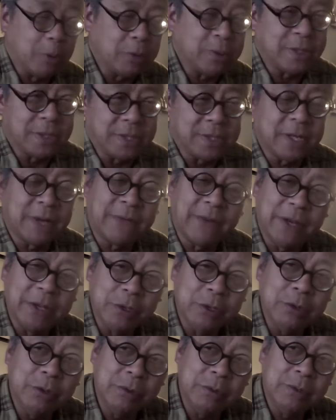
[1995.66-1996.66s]
most of the stuff I
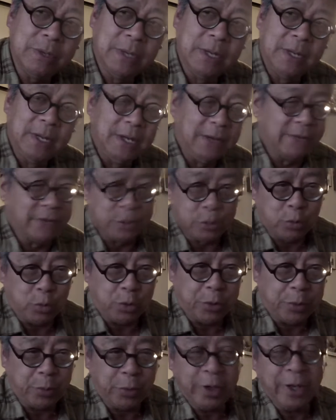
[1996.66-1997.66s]
do, if it's
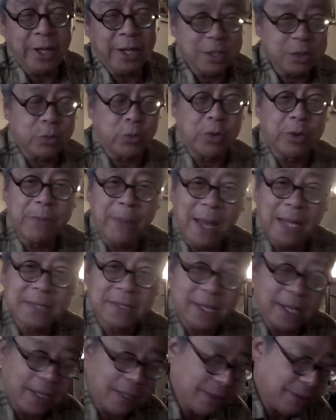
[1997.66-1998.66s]
worth printing, it's worth
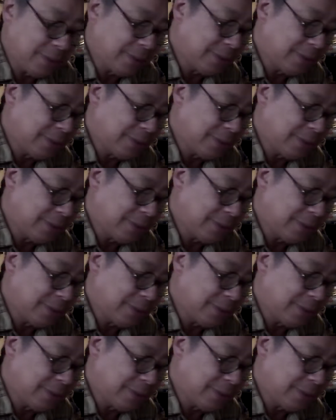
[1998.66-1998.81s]
masking.